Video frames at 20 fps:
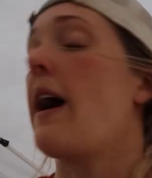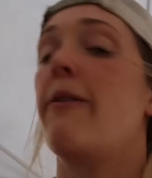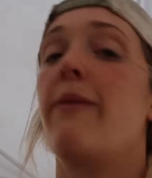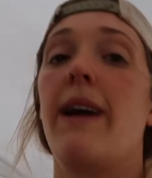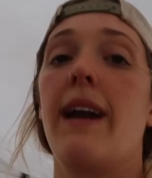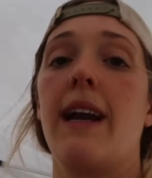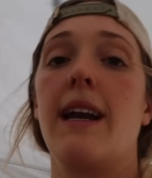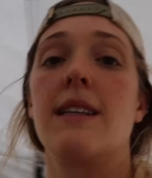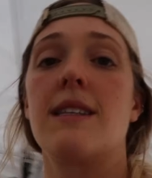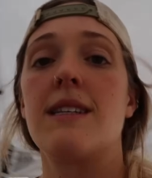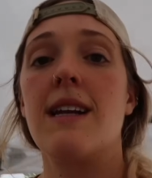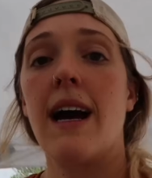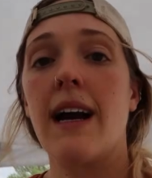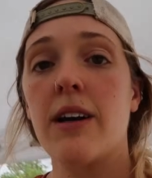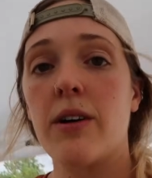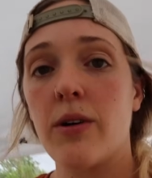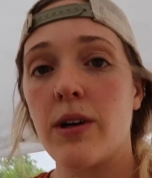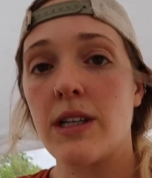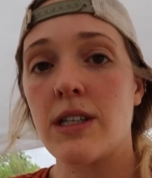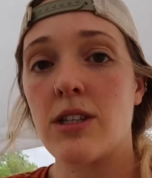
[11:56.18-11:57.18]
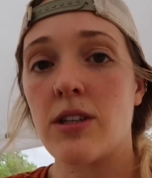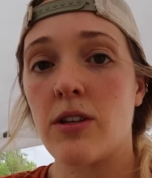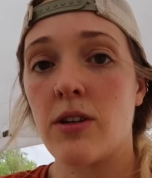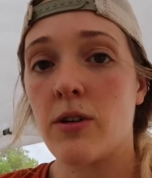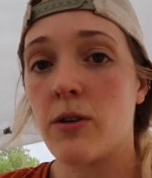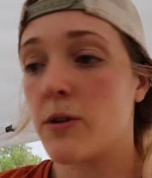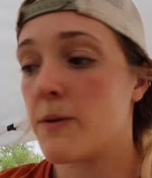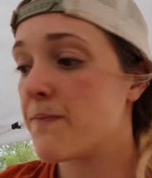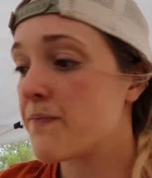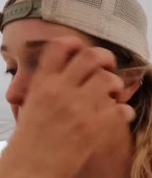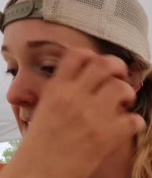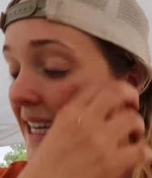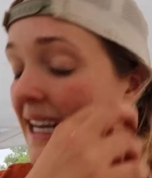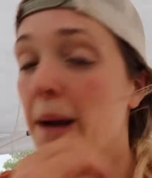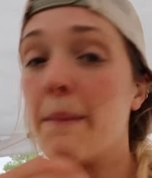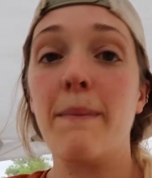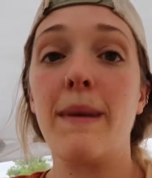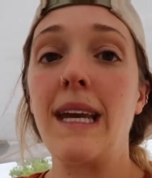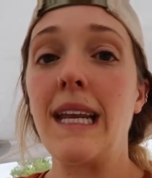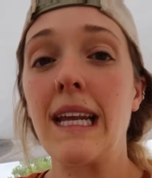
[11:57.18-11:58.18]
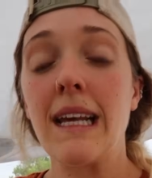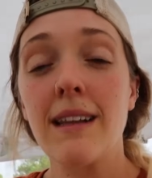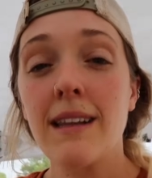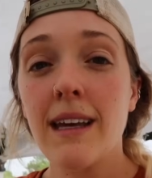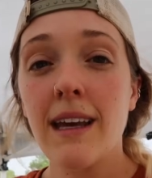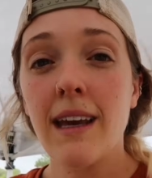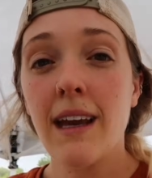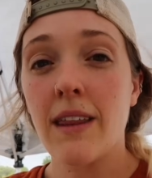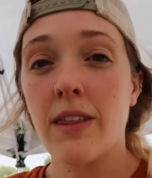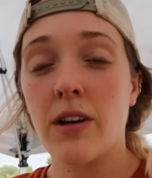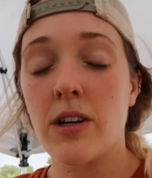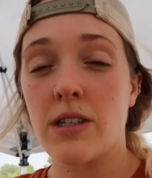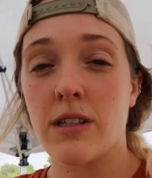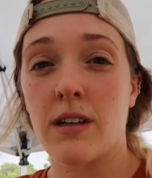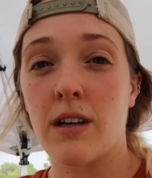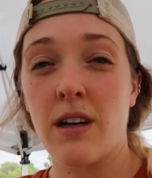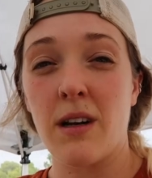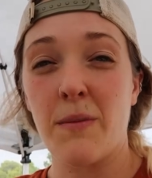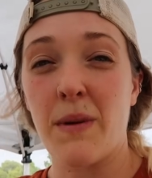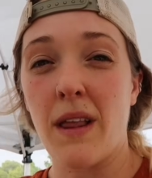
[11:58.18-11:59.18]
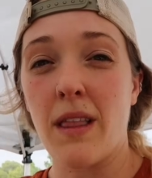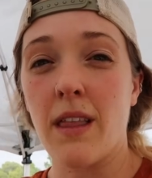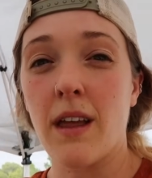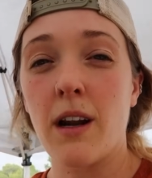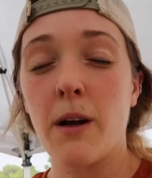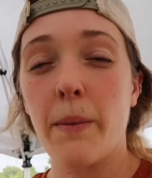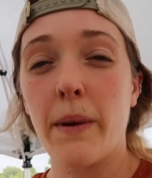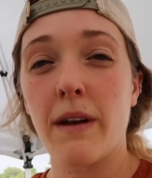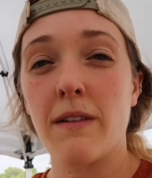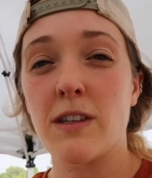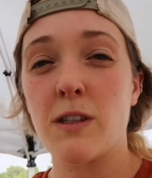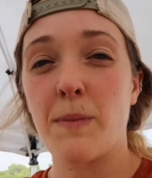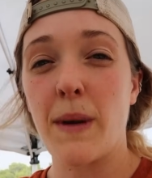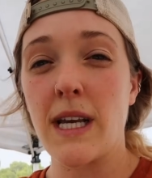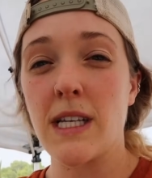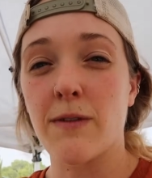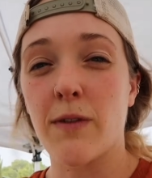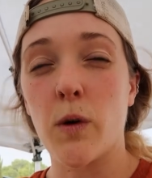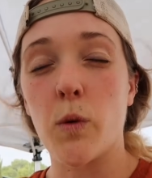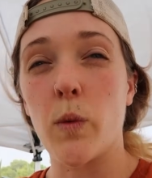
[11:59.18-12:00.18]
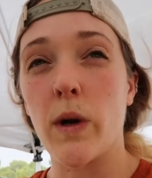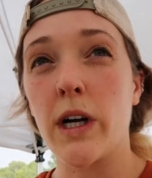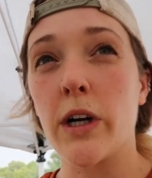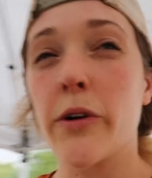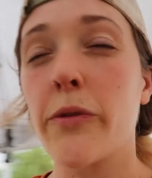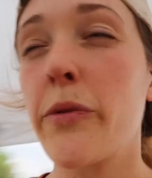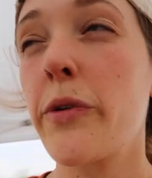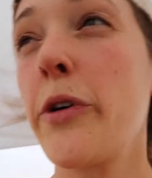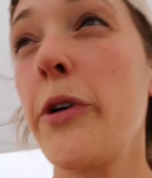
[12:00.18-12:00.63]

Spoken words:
That way it's not going to stick immediately, and there's gonna be a little bit of space for wiggle